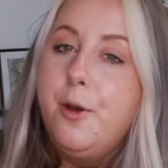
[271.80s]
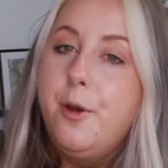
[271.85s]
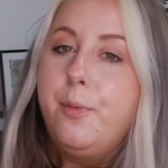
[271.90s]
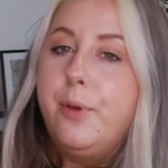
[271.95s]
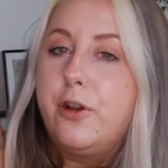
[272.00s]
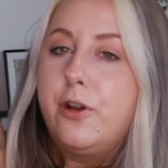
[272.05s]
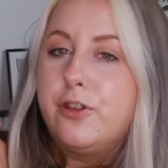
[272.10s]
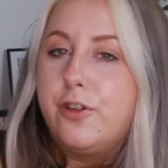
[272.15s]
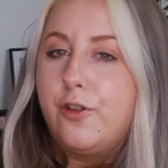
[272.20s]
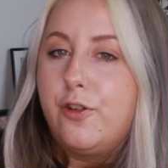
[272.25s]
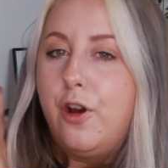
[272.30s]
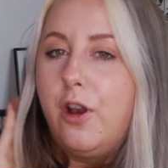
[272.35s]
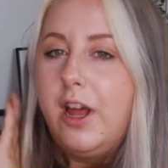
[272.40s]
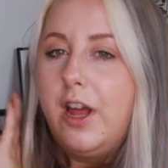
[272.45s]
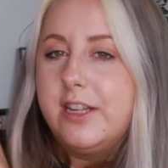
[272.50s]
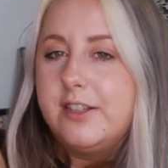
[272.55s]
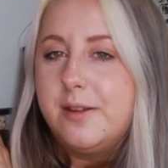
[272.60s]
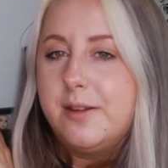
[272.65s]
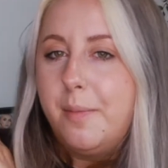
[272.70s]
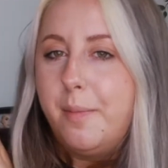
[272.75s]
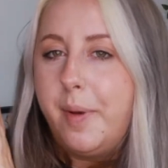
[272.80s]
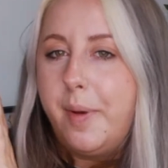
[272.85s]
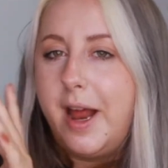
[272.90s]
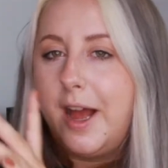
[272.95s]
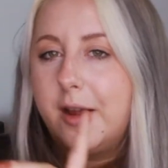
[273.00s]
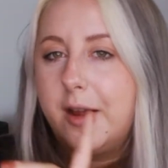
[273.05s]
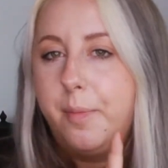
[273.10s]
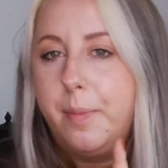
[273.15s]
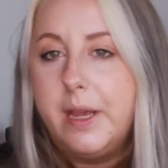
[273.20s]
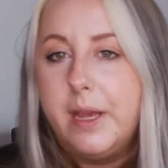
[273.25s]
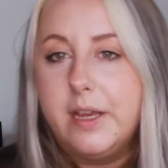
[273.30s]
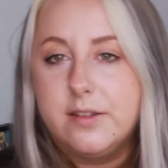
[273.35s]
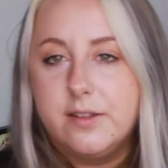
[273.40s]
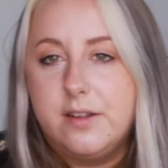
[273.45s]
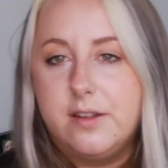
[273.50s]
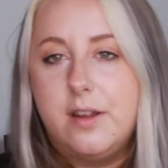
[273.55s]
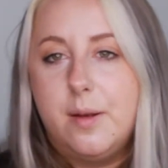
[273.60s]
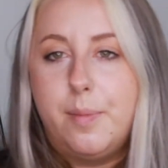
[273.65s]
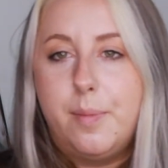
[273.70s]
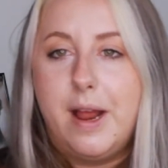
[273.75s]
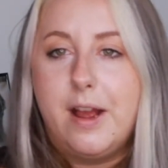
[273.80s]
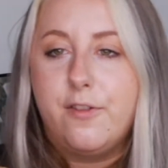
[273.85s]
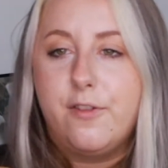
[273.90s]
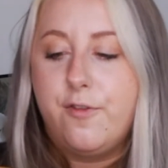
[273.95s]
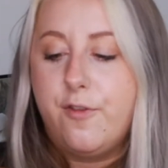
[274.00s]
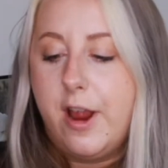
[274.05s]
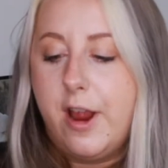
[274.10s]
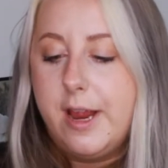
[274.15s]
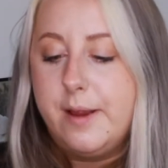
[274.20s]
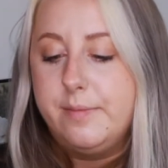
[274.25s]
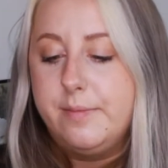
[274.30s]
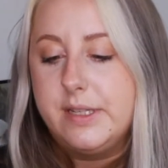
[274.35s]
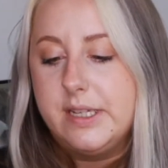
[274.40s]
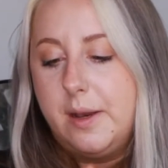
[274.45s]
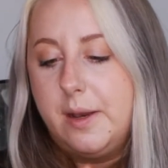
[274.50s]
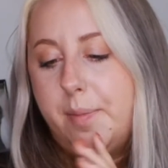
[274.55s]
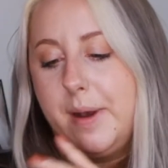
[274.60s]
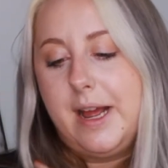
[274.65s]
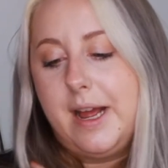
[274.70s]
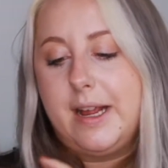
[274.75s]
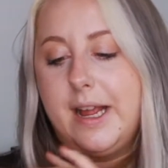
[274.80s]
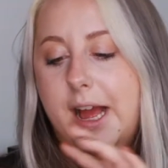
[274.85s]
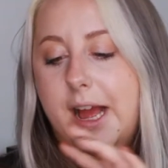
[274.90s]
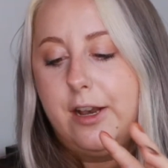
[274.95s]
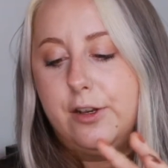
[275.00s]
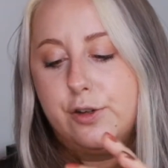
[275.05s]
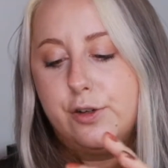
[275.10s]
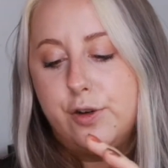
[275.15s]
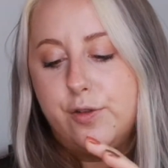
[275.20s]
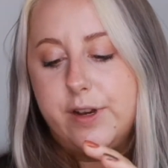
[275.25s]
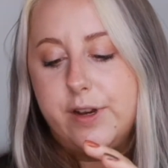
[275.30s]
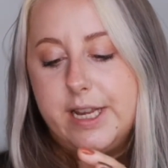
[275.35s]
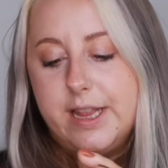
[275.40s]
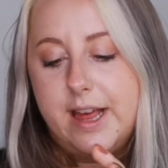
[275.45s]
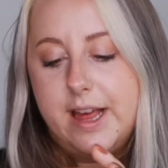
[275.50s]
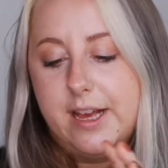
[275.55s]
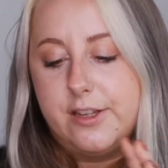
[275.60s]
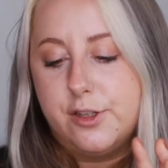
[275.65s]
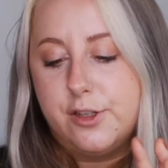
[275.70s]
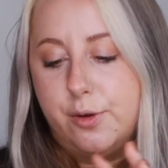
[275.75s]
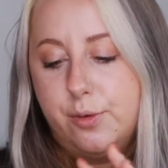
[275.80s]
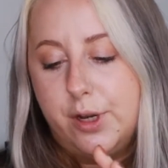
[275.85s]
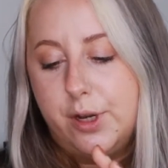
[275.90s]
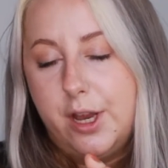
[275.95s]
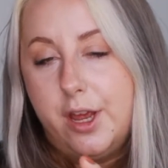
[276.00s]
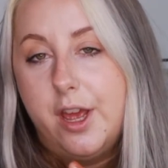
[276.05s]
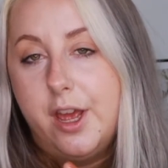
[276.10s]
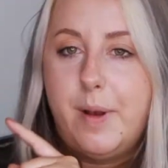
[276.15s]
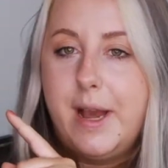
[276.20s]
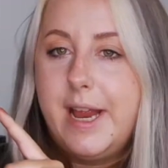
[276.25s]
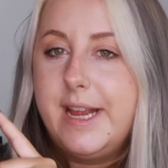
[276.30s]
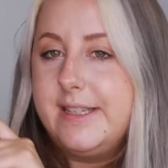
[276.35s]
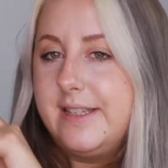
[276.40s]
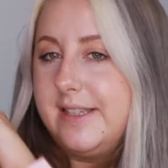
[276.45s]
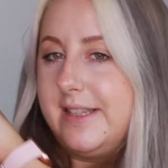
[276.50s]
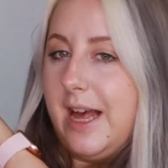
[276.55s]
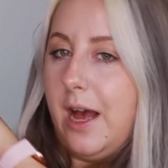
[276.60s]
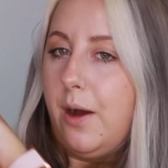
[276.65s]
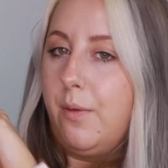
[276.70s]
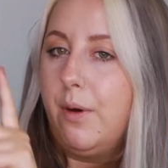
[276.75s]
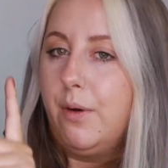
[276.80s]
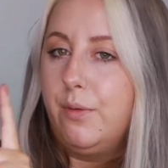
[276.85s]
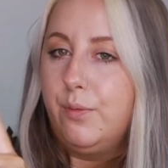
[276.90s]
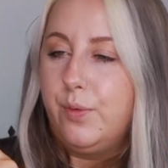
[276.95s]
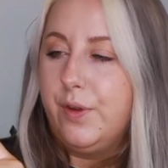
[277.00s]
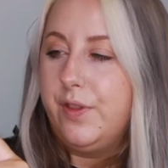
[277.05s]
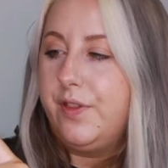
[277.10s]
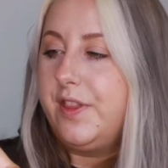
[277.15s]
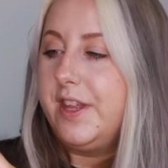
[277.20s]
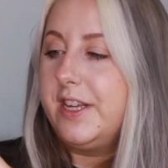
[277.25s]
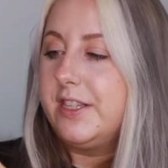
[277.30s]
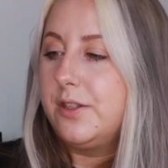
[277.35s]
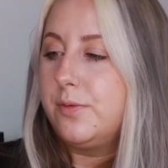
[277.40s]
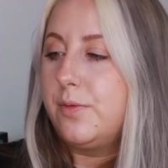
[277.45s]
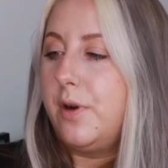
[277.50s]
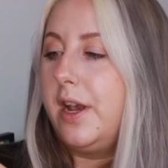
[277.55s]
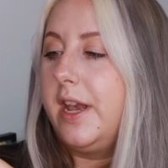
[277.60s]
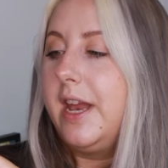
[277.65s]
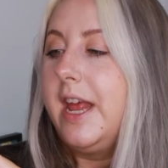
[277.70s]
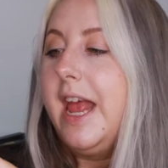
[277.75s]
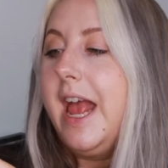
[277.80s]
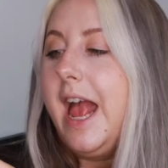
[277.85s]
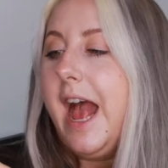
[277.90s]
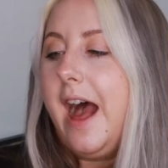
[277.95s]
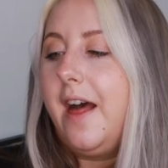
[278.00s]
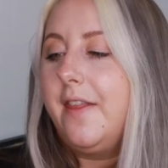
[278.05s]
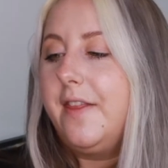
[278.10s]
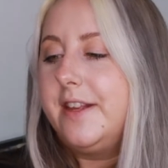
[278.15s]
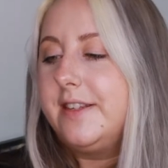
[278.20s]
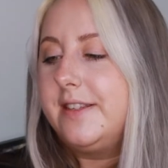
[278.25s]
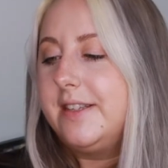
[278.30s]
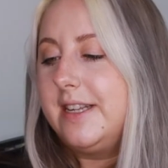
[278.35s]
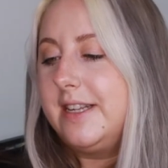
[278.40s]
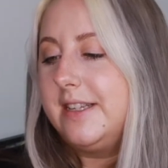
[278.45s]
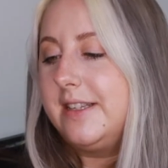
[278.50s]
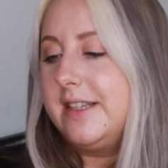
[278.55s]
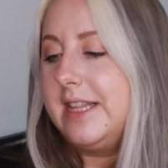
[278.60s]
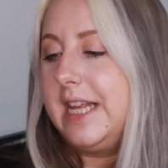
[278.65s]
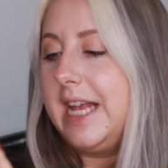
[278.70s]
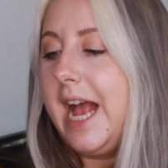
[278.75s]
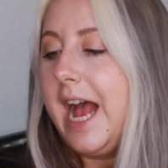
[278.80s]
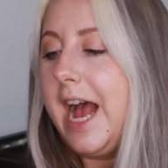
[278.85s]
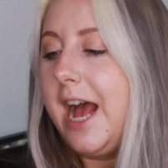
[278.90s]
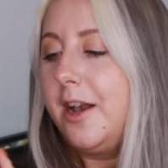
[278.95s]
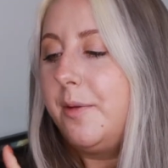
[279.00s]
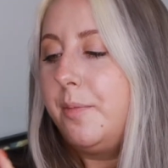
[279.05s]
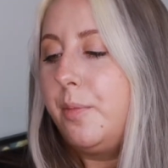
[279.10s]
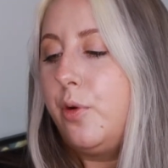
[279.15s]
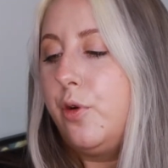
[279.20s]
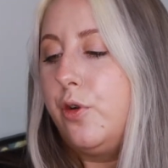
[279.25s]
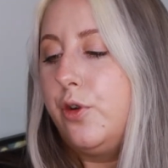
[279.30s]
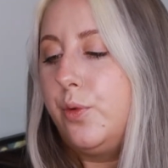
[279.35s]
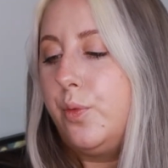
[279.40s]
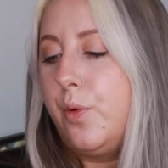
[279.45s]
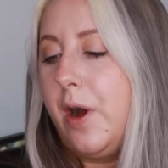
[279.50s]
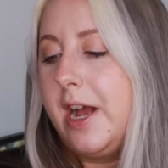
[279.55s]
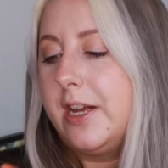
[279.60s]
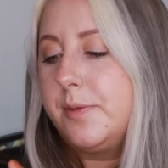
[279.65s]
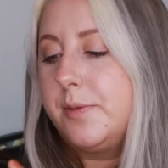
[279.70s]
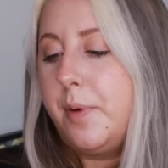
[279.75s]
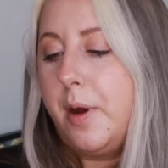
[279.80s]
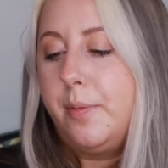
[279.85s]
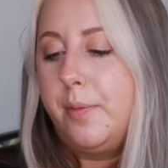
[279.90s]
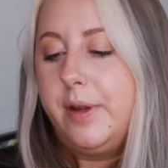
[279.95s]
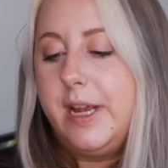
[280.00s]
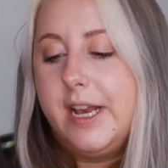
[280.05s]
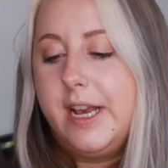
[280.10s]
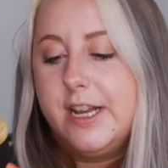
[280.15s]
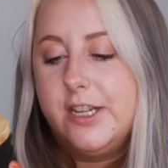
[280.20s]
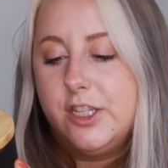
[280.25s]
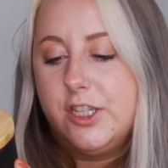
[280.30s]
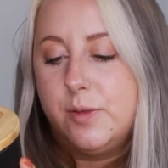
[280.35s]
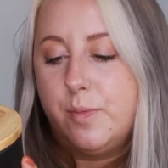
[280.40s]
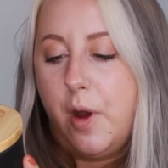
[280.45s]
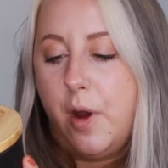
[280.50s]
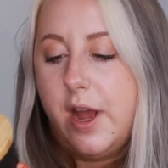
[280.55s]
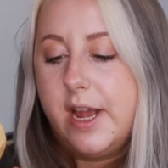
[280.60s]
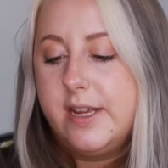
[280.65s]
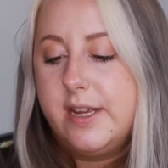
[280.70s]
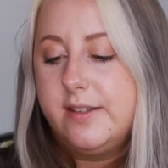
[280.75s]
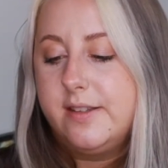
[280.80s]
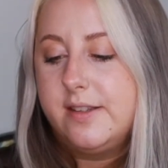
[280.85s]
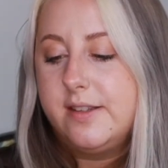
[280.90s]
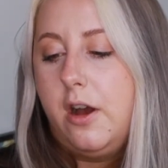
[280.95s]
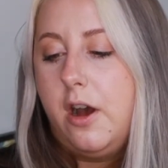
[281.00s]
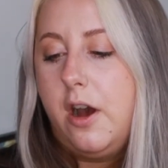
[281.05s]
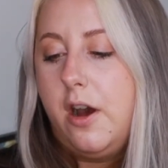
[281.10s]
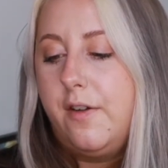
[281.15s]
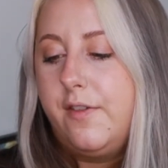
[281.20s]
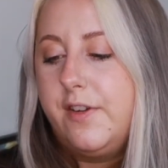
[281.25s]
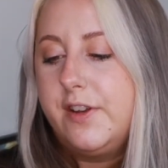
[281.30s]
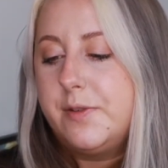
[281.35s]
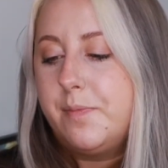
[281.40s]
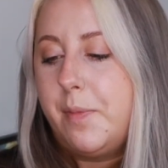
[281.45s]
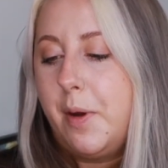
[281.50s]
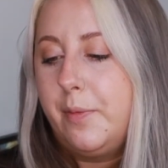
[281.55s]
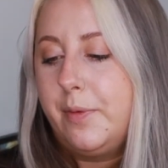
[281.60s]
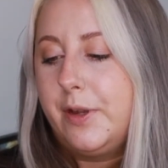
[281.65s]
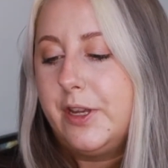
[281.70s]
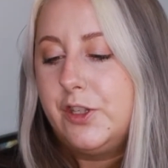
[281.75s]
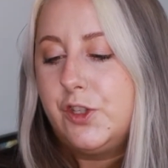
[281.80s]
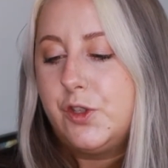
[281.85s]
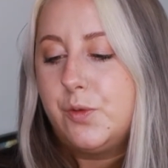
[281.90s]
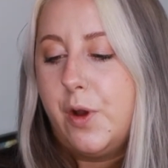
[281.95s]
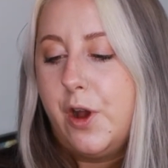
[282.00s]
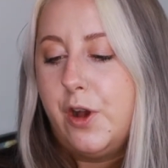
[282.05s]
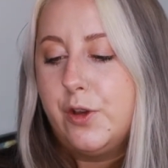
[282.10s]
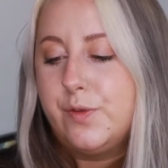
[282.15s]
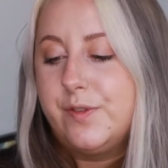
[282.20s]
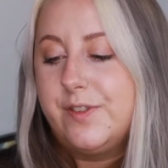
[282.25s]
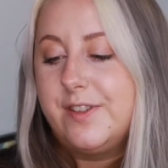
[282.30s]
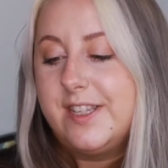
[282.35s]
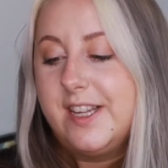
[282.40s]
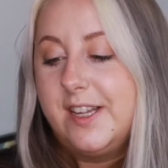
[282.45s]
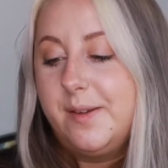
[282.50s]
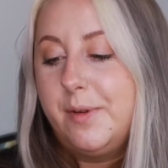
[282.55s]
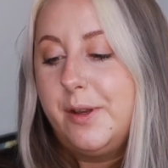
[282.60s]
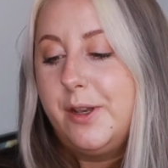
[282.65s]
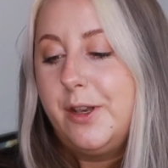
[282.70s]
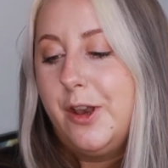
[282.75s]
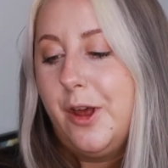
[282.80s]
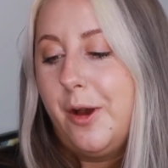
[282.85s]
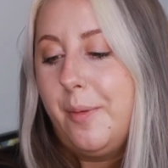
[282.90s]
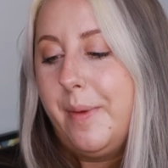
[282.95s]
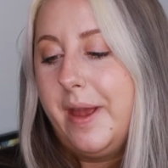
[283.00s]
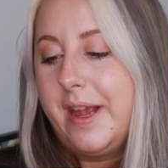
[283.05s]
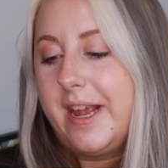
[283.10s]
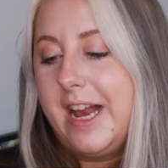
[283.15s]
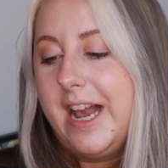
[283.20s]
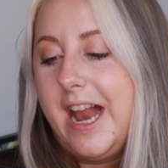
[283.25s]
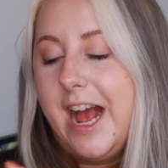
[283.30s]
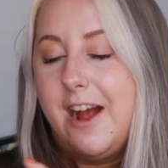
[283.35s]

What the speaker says: because I've got like some black bits, black frames, and a black candle already there. So I'm going to place that one with this one. And this is the hand-poured wax pumpkin and spice harvest pumpkin swirls with cinnamon, nutmeg, and